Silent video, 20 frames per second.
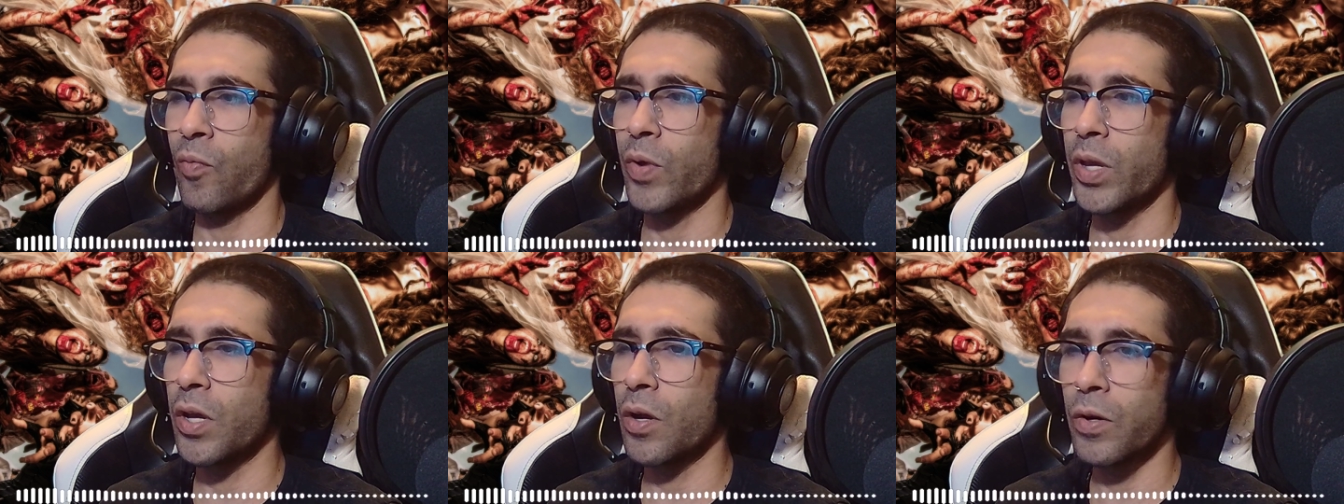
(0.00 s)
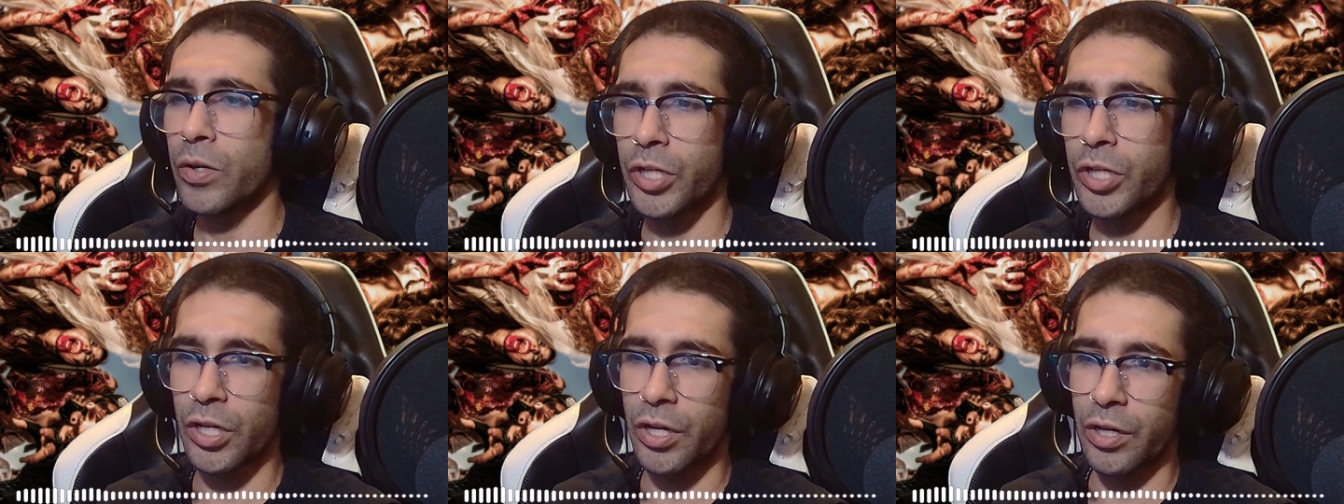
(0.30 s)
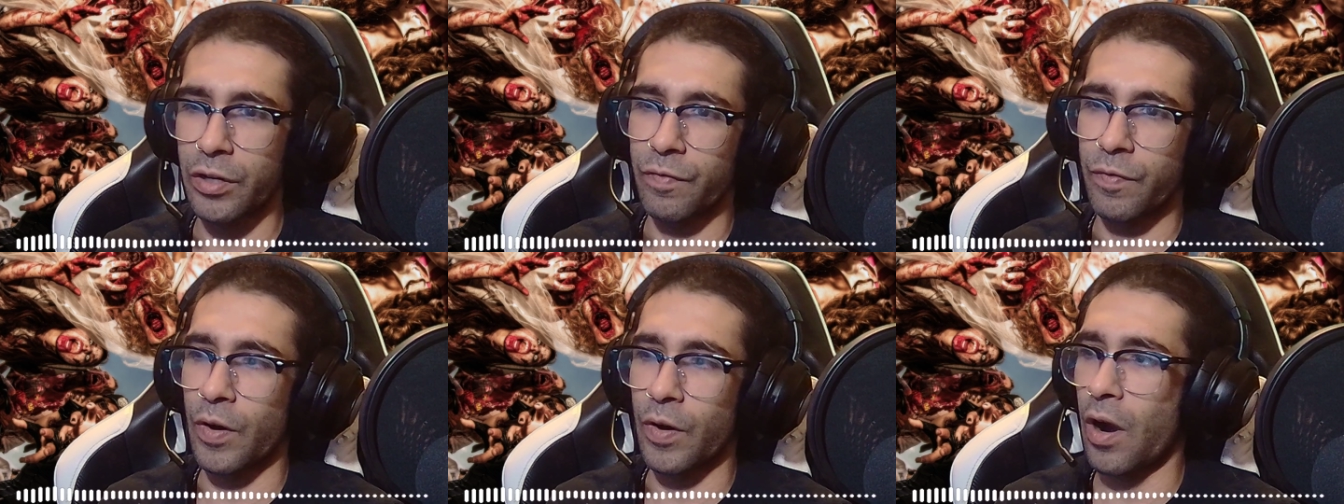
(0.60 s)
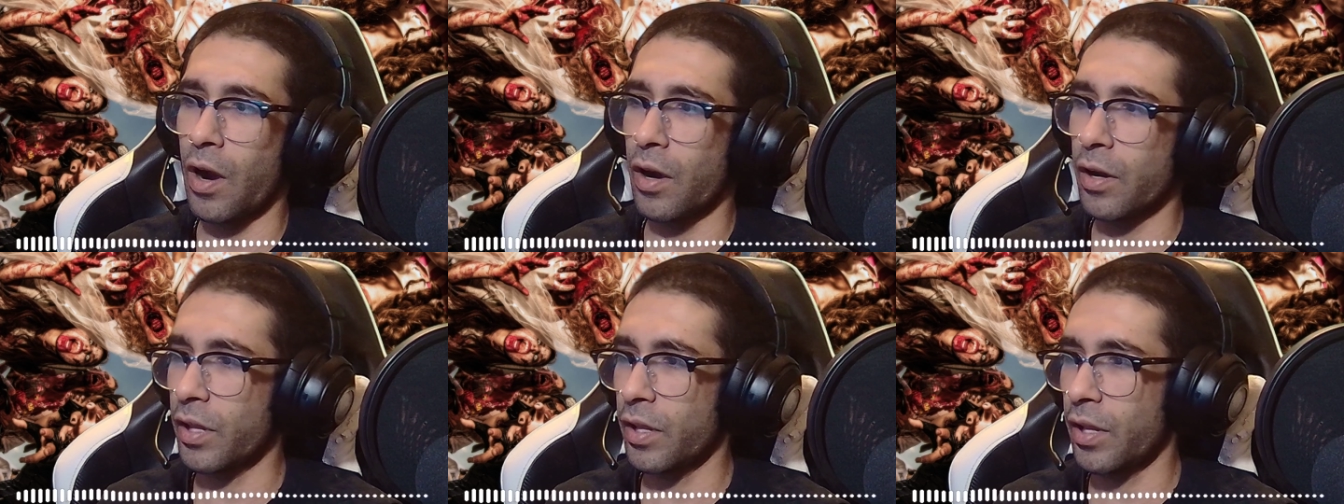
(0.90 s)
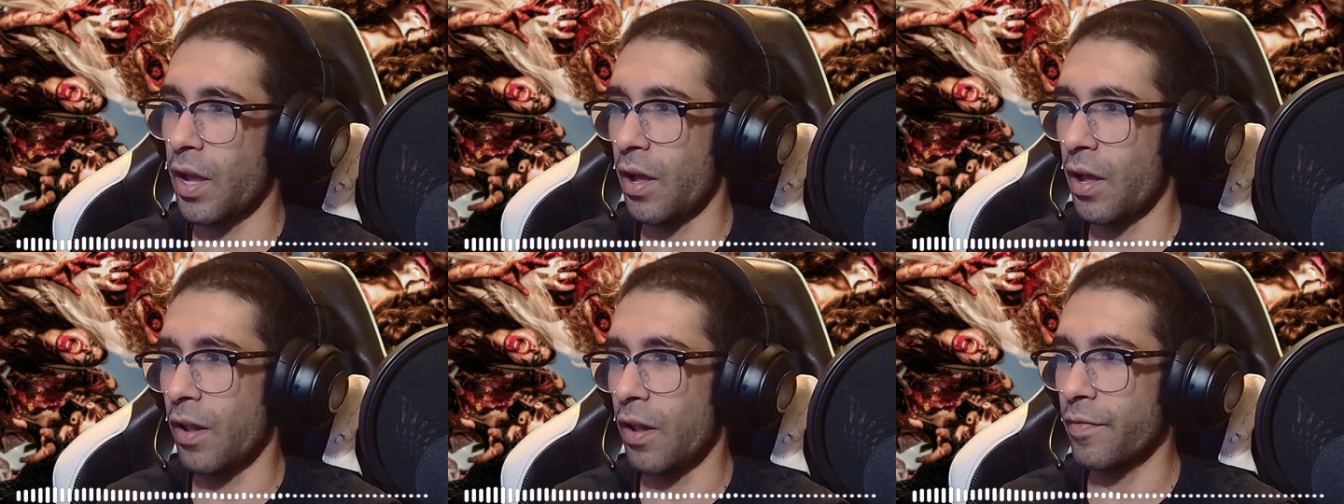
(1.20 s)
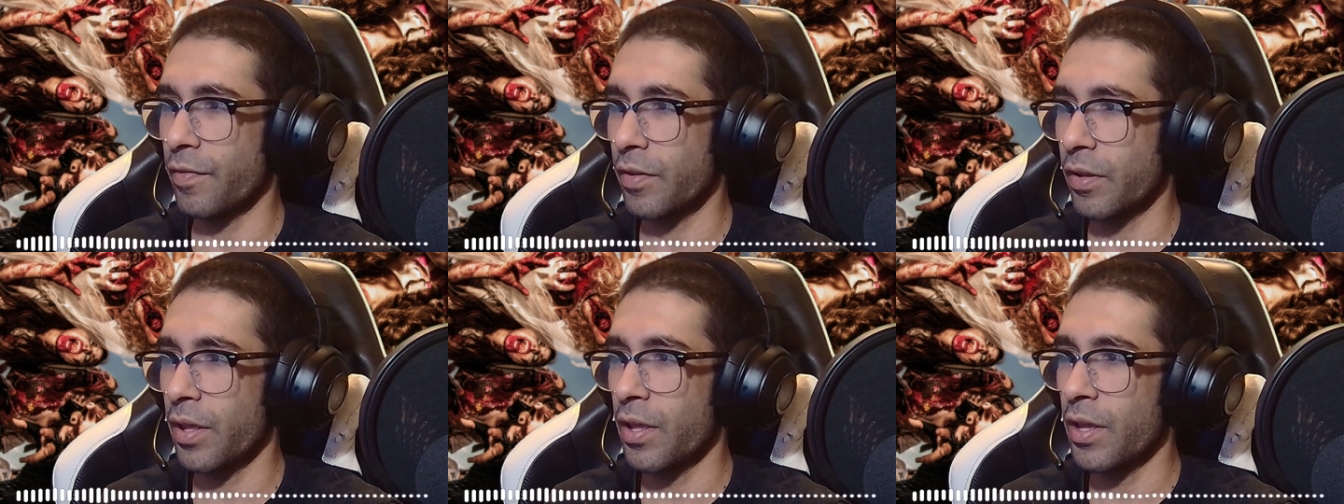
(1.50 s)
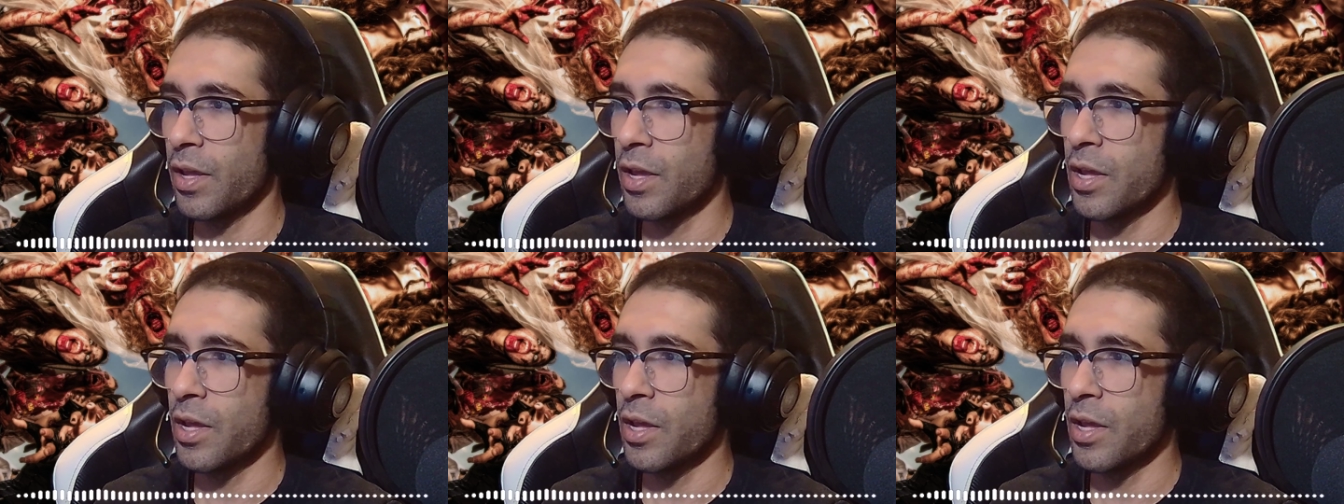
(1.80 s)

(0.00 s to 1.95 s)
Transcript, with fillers: and we go and judge for ourselves.